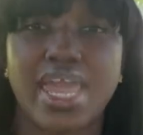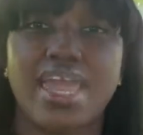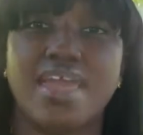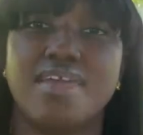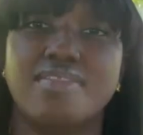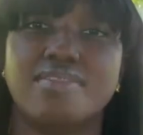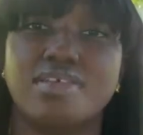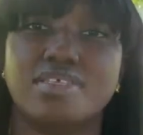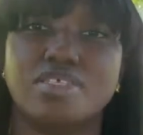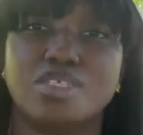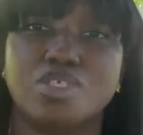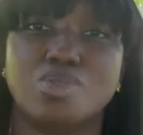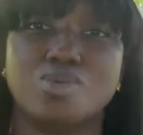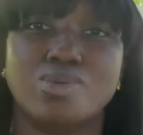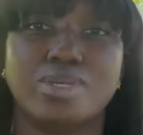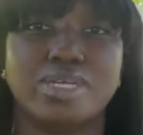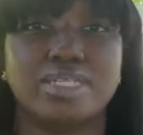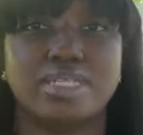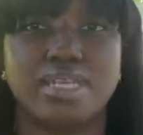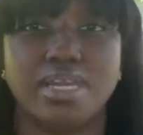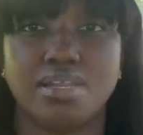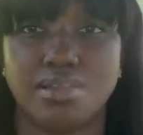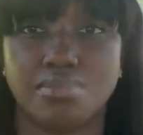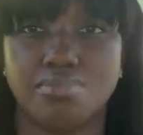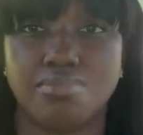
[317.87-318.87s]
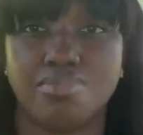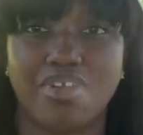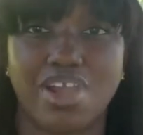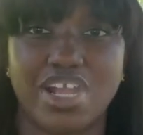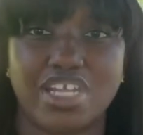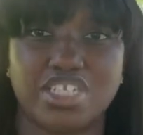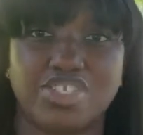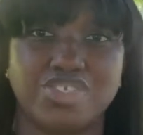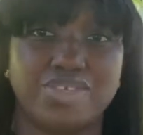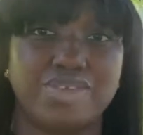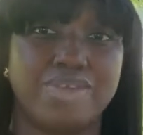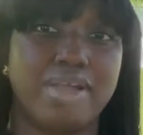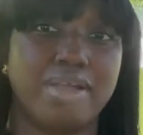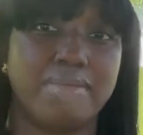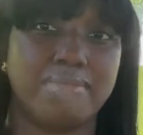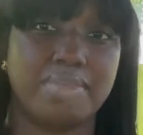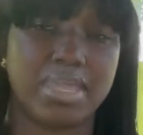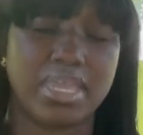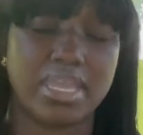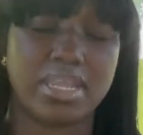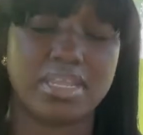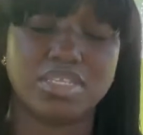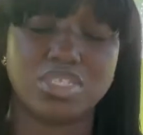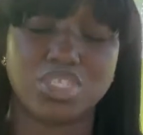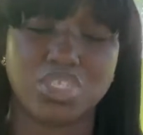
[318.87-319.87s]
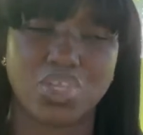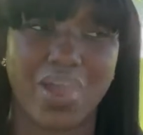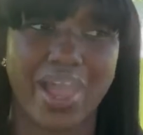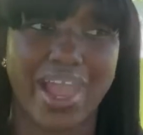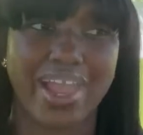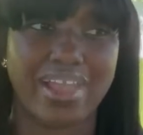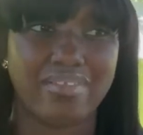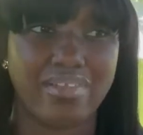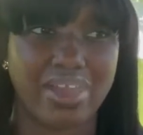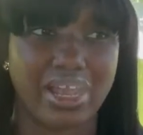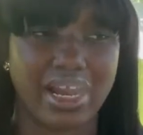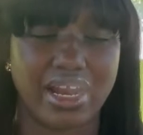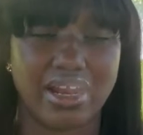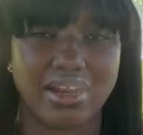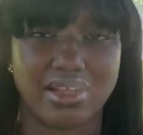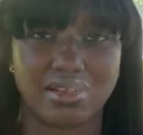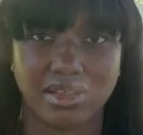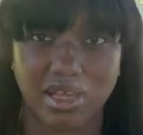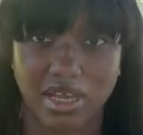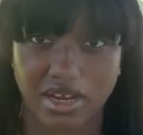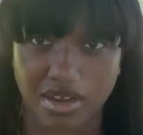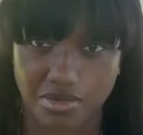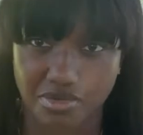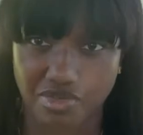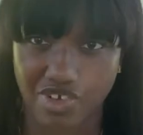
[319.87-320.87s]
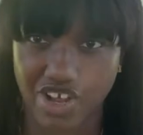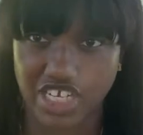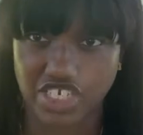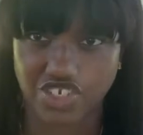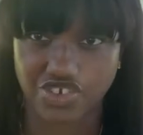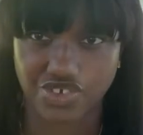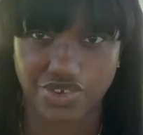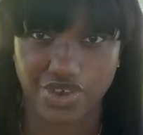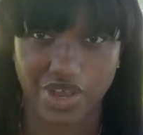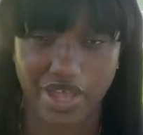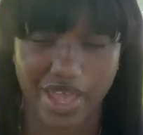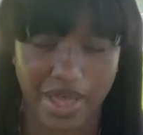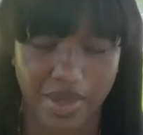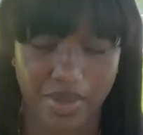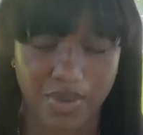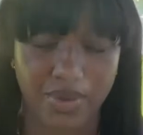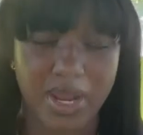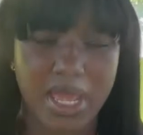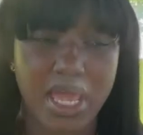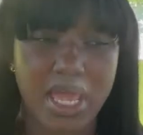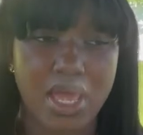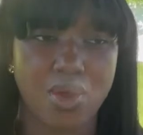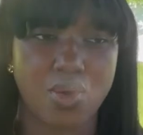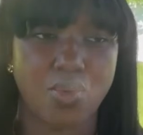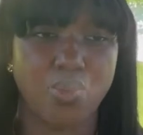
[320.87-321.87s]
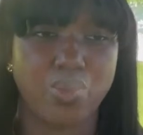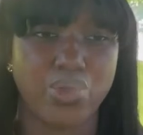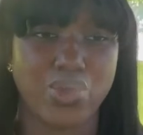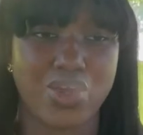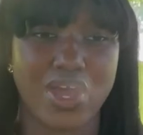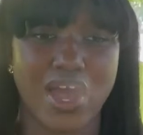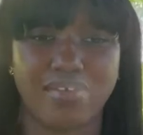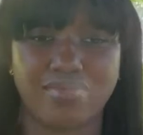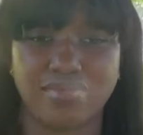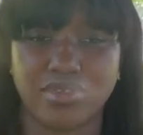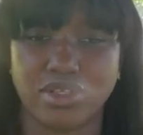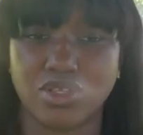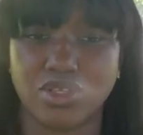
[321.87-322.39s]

And this is where Dun & Bradstreet come in. So I created a Dun & Bradstreet account where you have